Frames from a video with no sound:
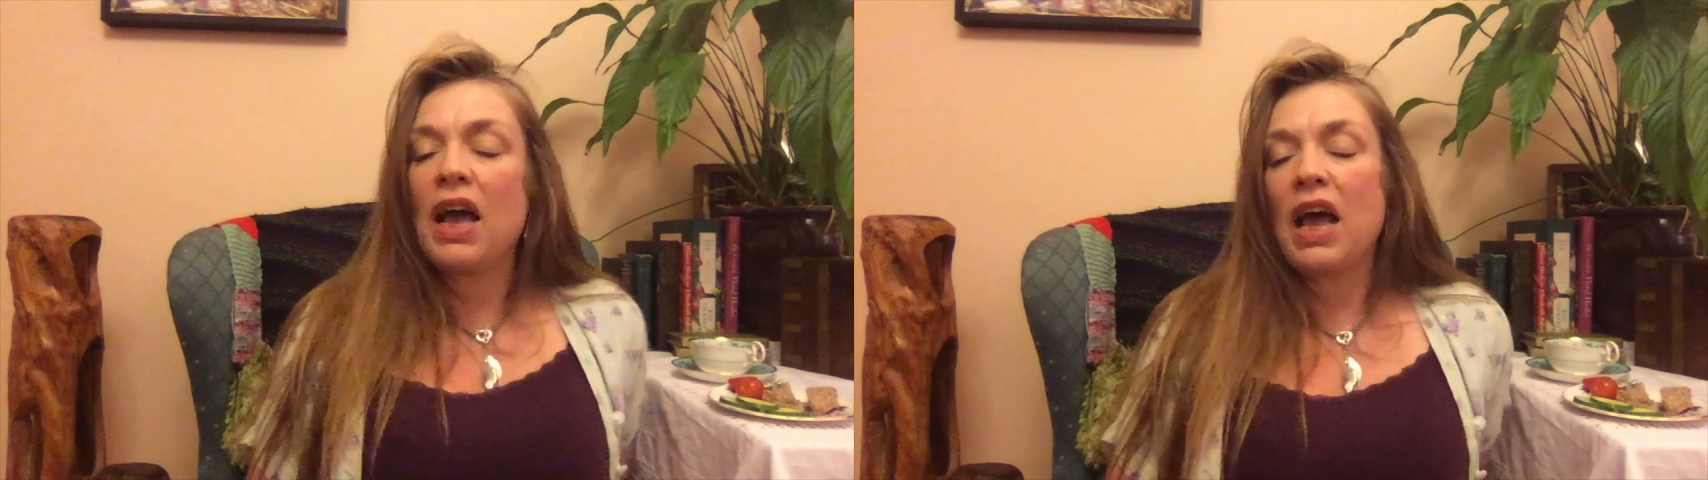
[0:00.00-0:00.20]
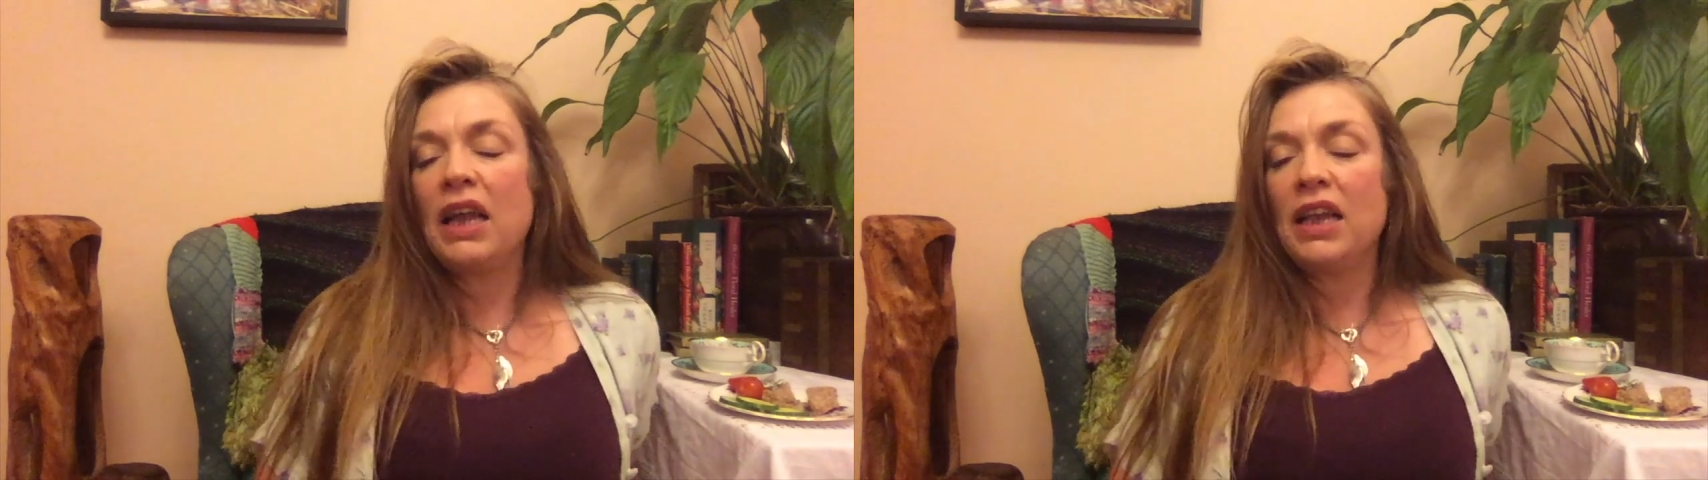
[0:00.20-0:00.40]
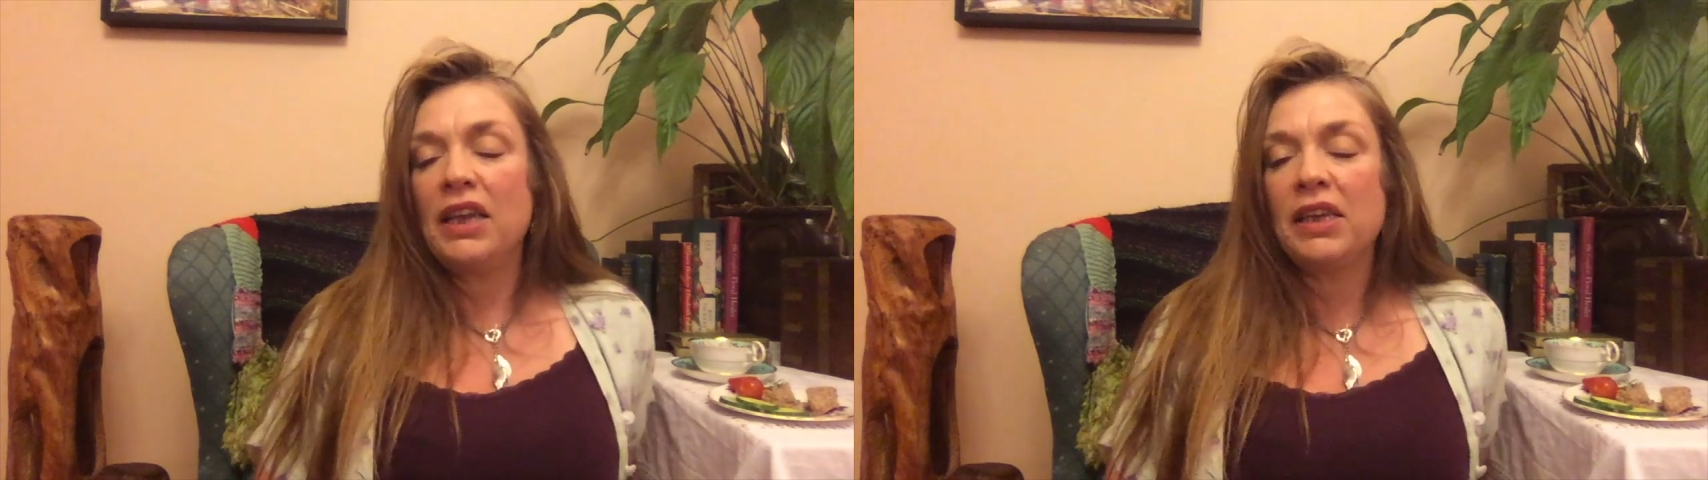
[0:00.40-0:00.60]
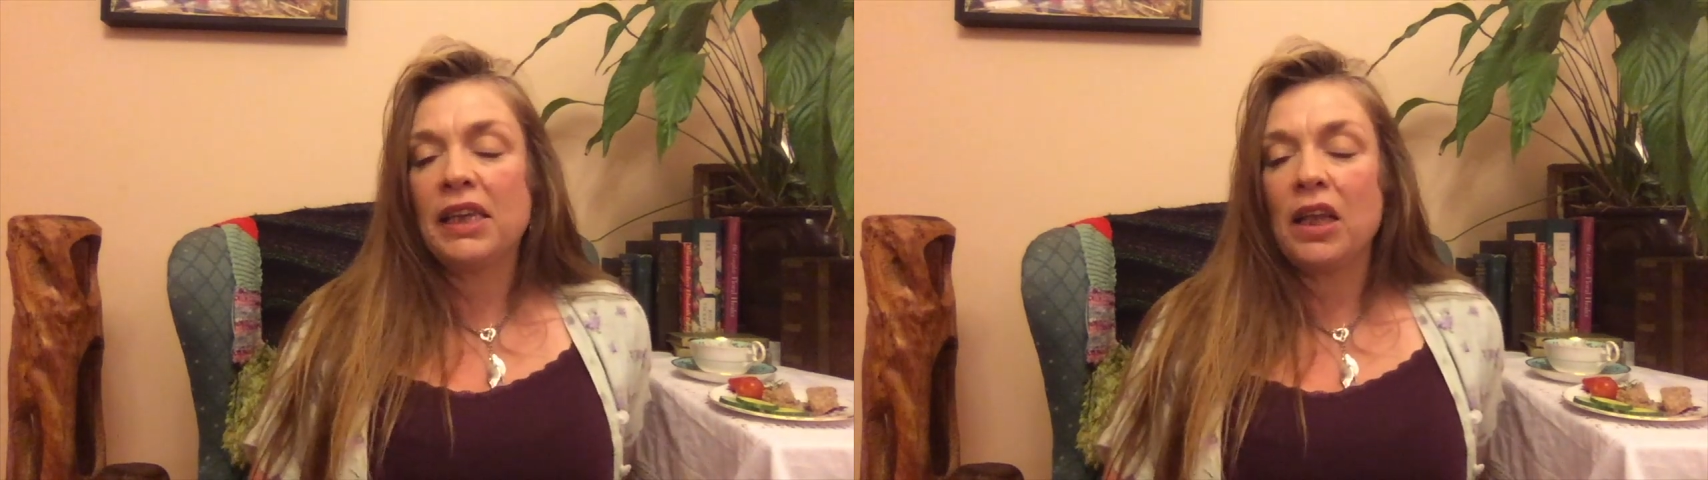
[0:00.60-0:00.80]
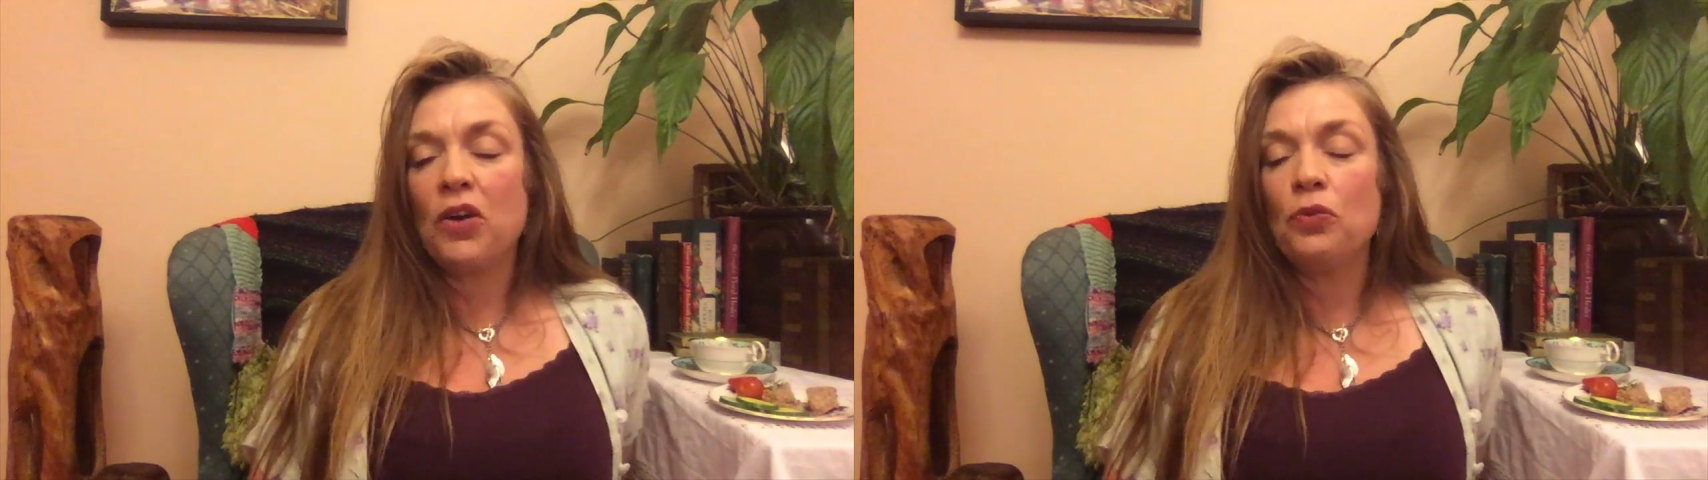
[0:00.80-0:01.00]
and Lady
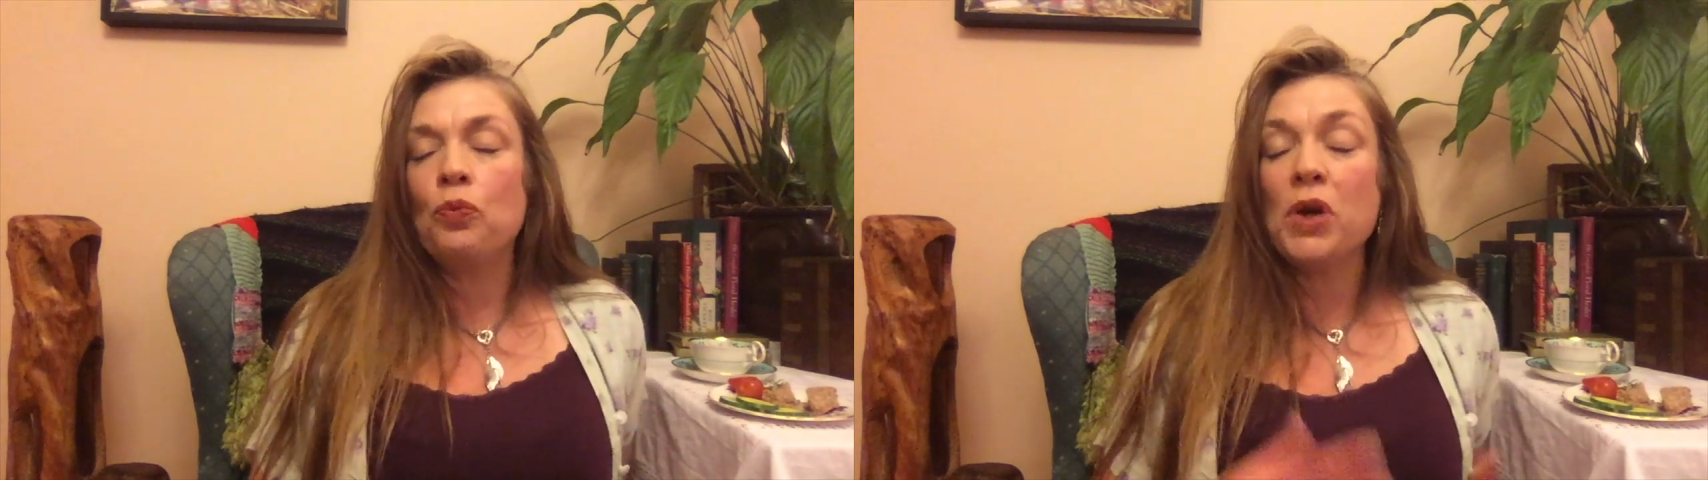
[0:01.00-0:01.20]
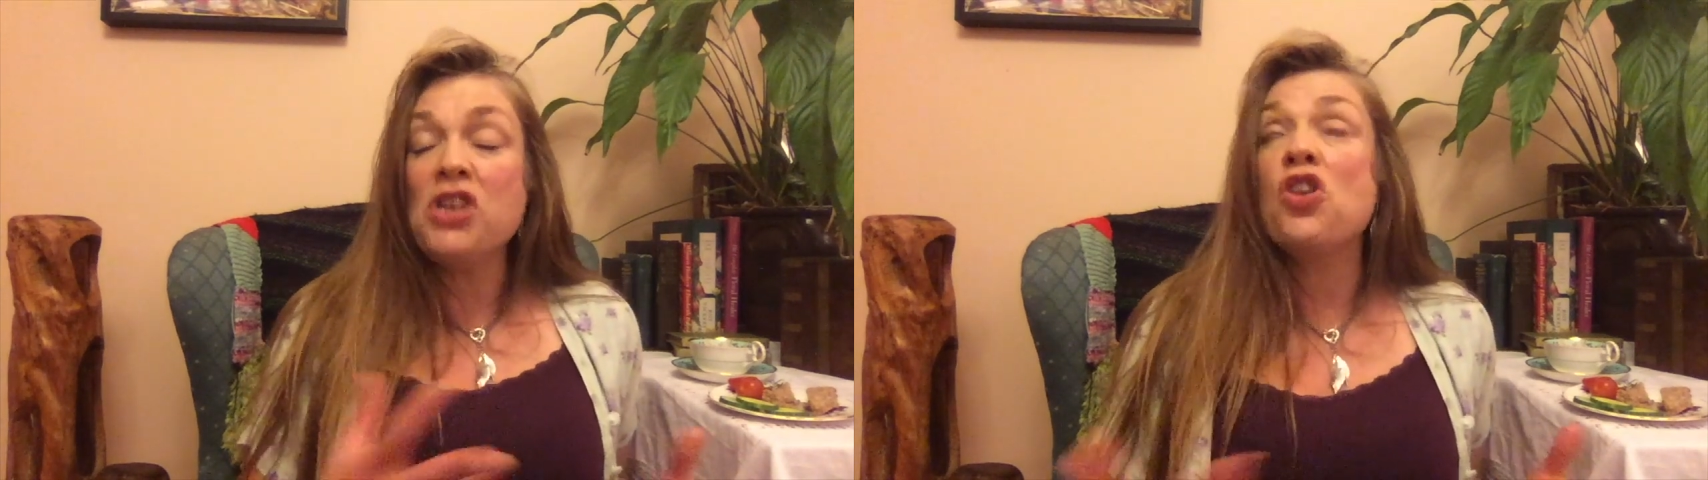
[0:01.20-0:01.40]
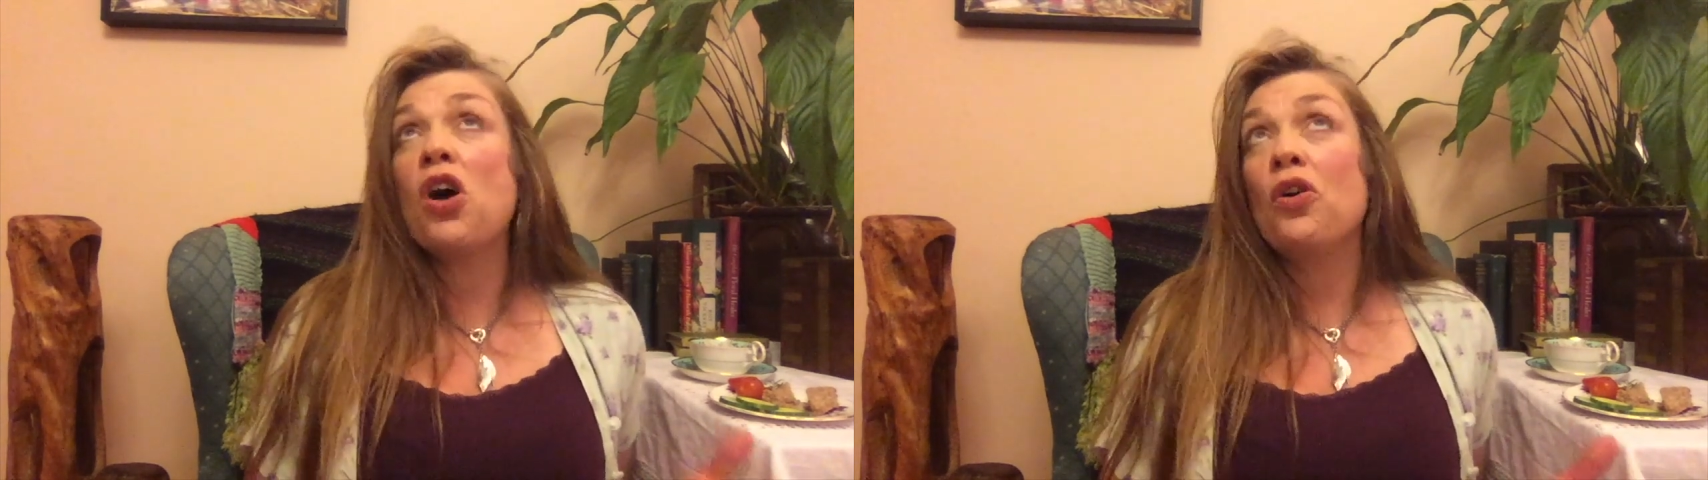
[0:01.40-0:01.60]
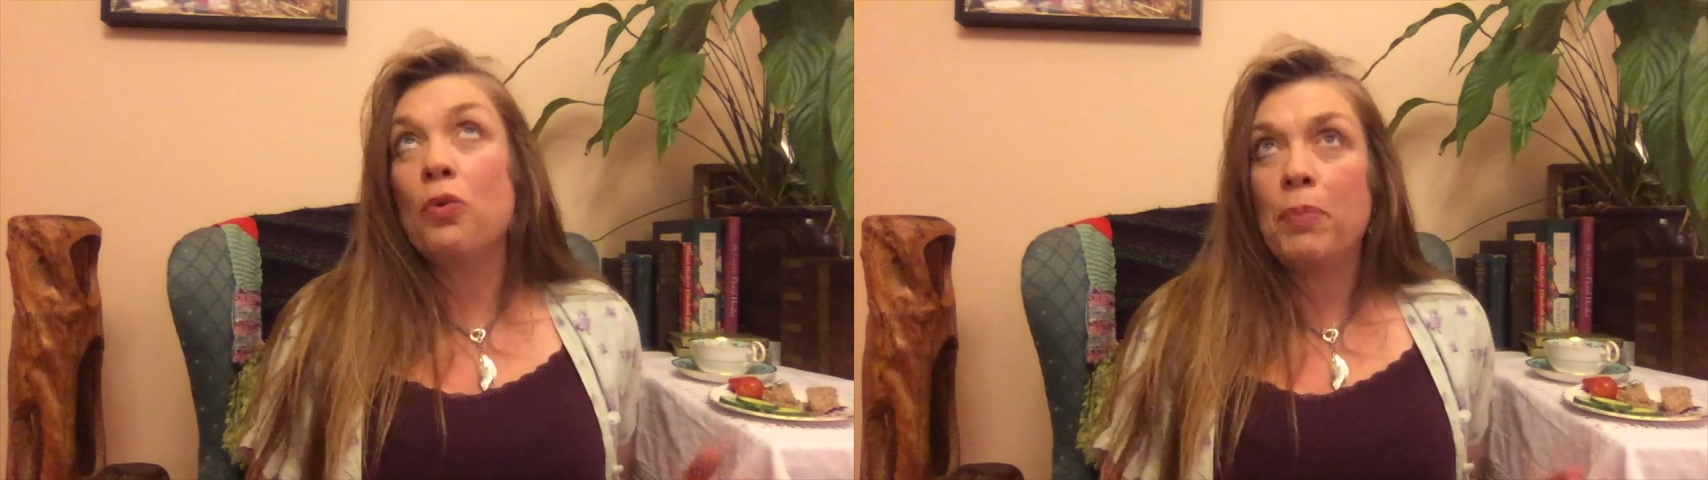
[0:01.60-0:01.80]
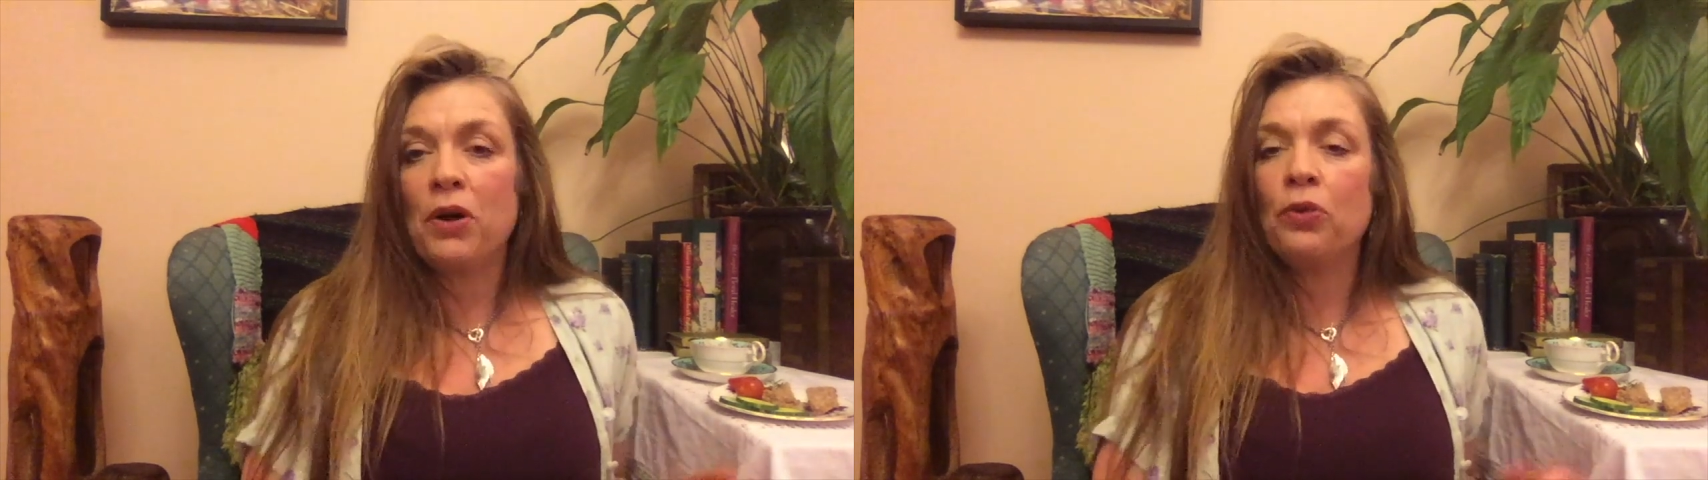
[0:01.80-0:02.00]
Sloane, we know
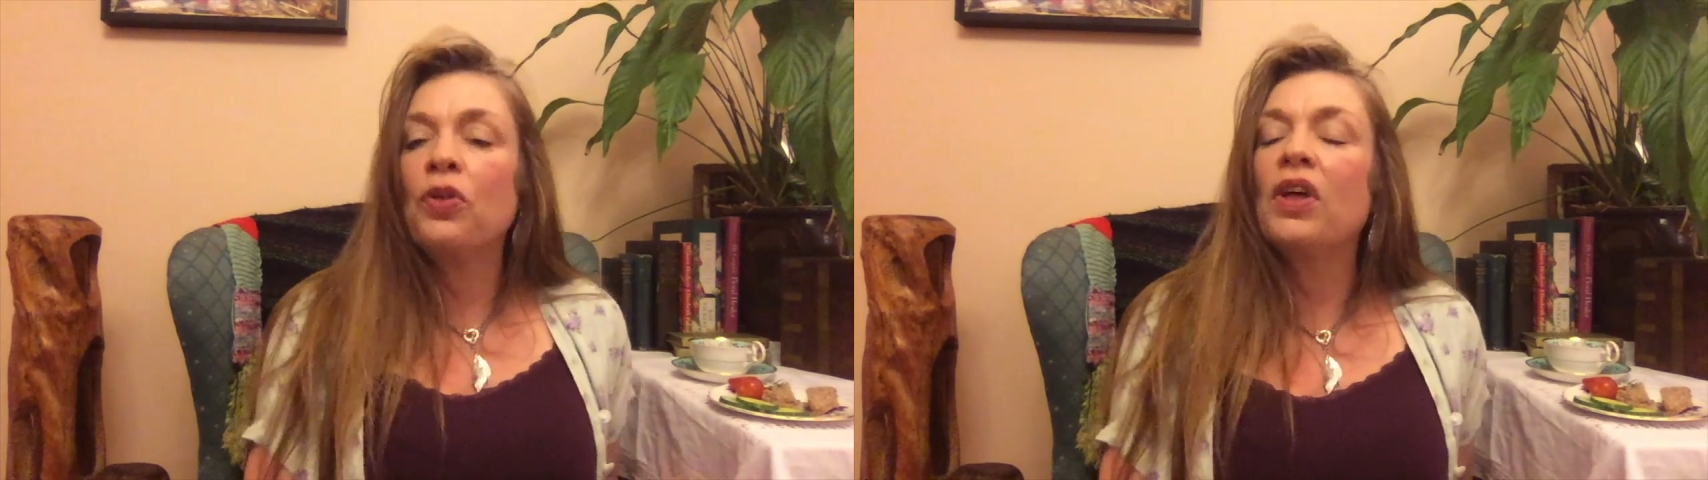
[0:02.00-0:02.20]
both